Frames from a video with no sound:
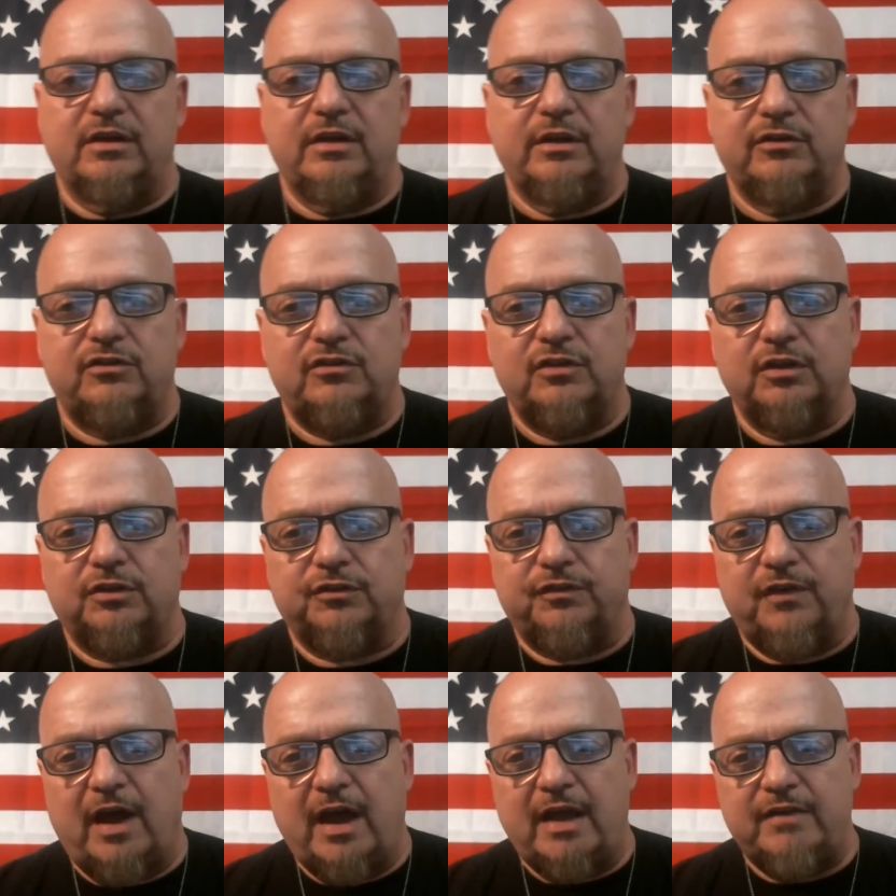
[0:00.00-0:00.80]
He's
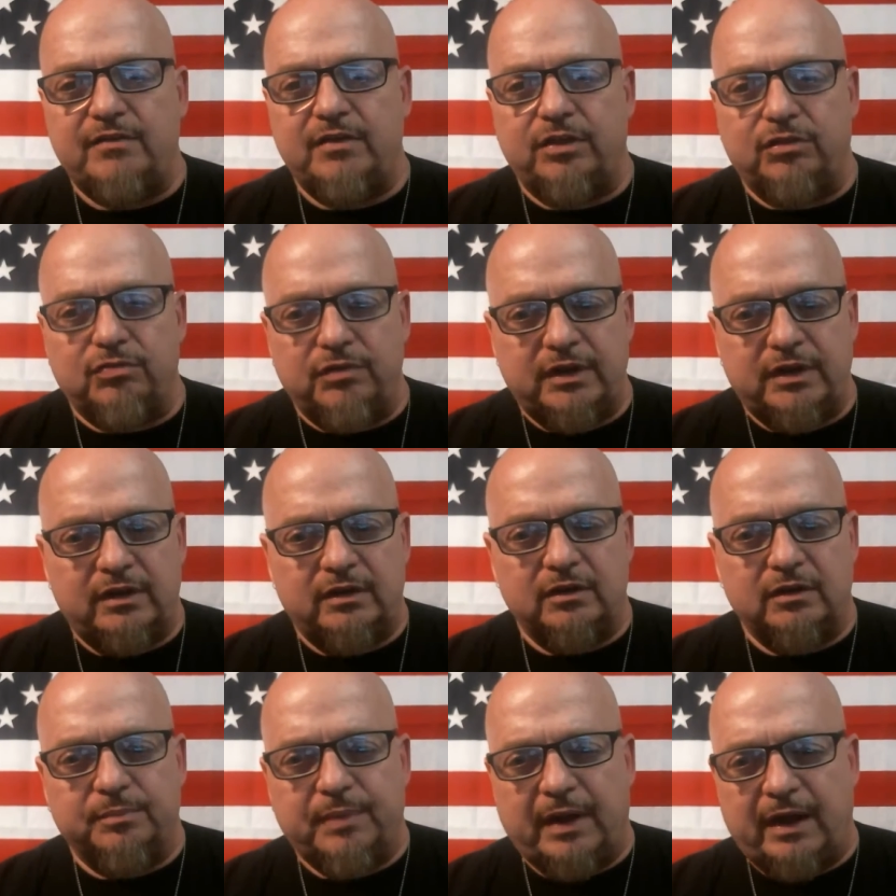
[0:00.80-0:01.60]
6'5" and
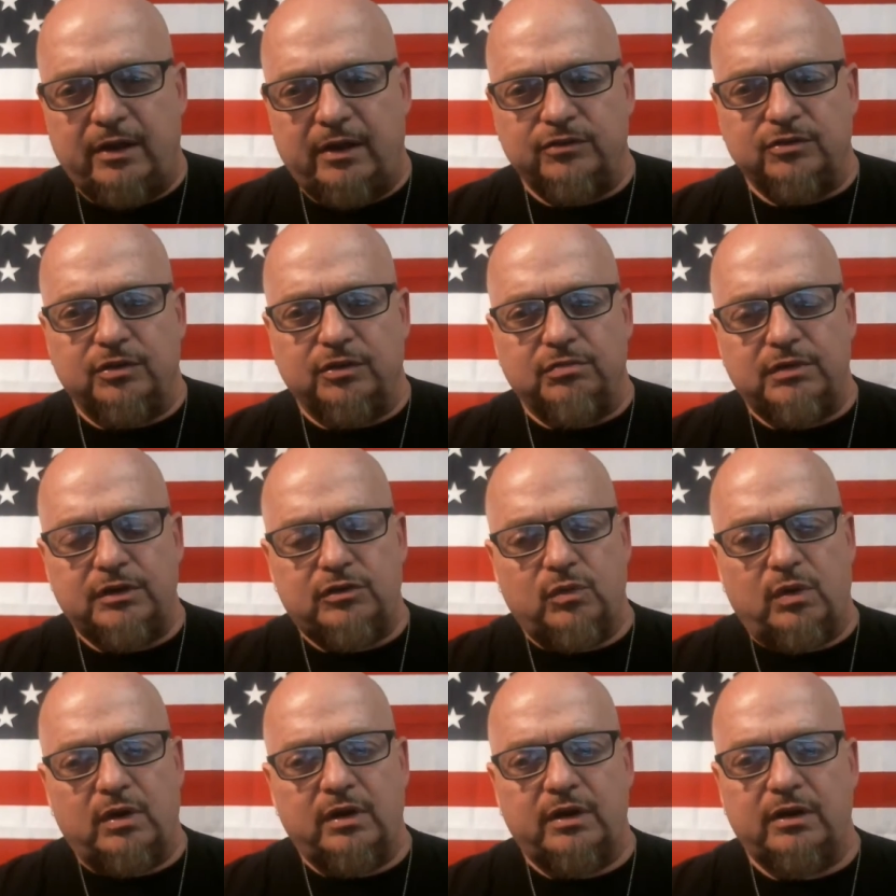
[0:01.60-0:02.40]
300 pounds or
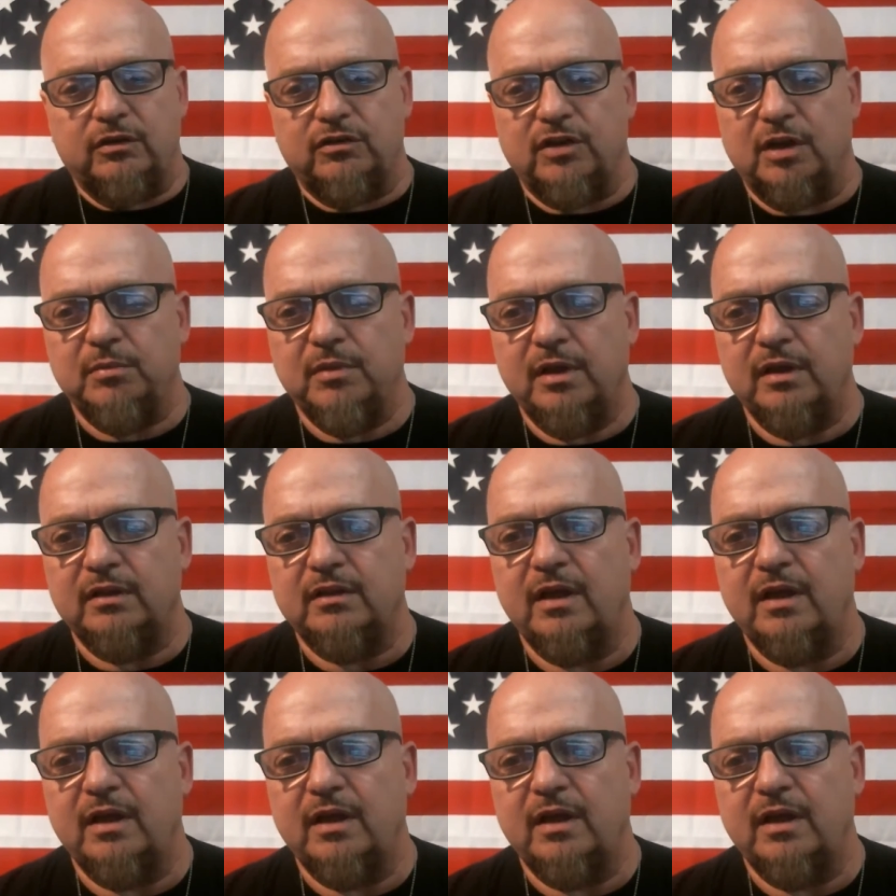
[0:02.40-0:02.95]
320 or something like